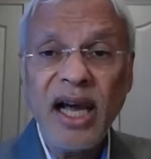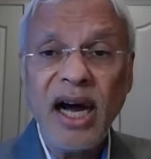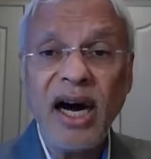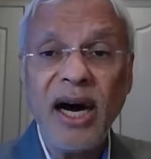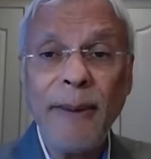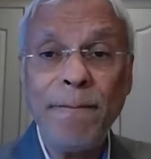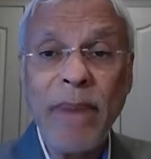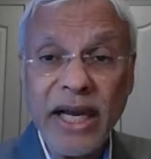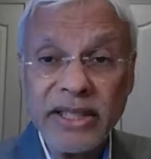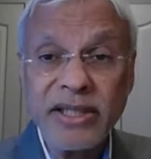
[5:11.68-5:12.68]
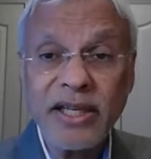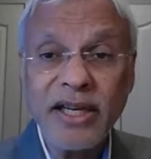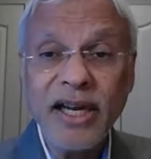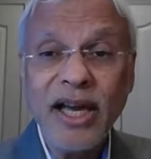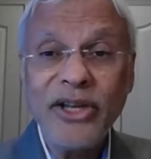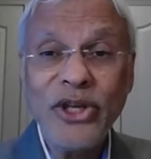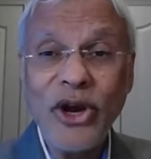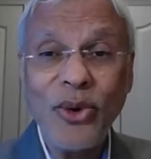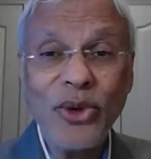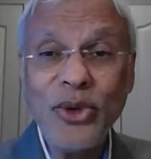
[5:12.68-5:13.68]
But
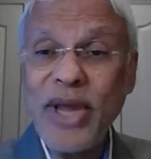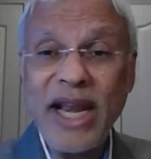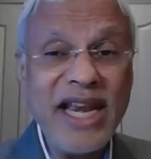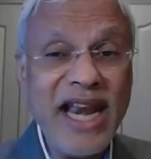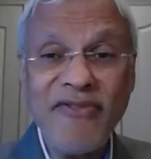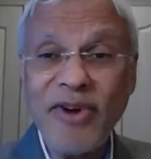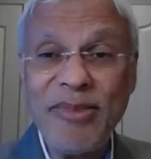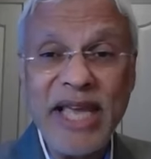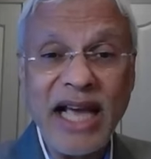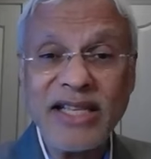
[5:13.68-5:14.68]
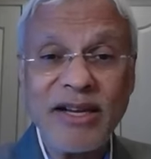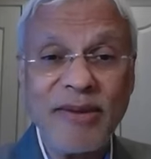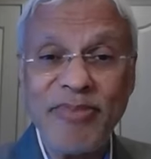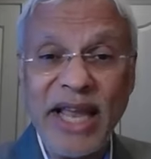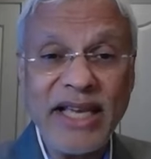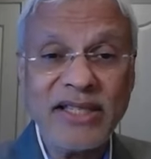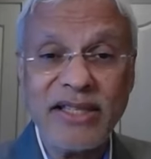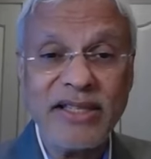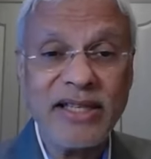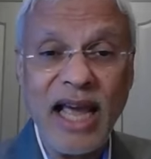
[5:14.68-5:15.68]
you can never be as
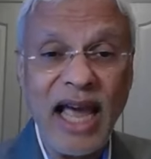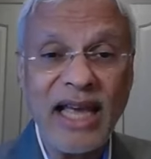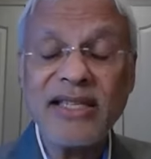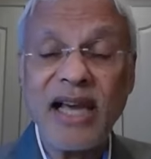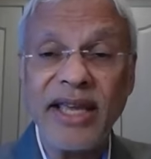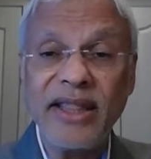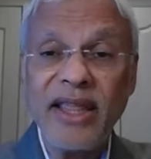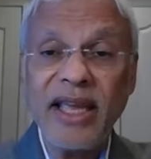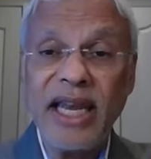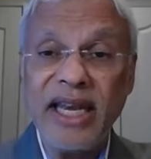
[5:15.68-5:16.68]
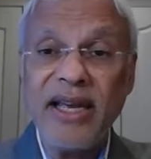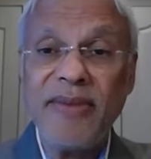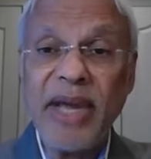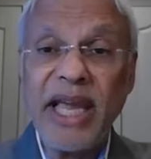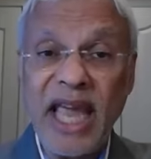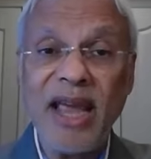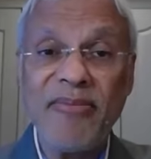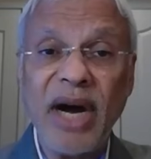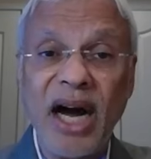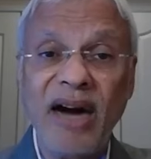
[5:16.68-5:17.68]
complacent as I think India
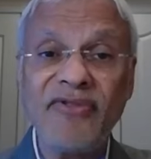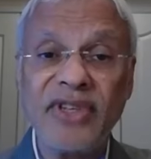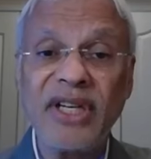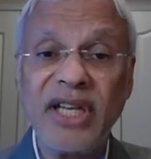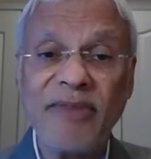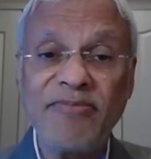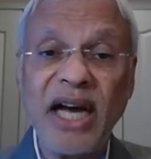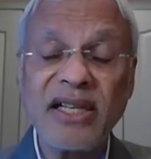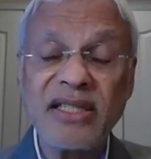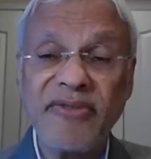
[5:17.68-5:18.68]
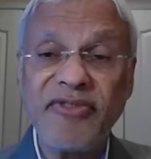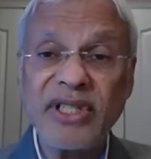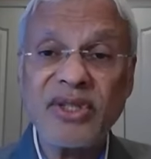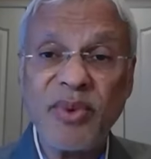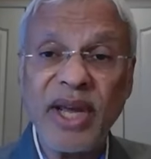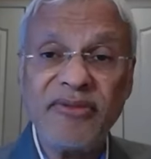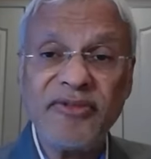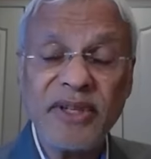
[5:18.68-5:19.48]
became after it had passed the first wave.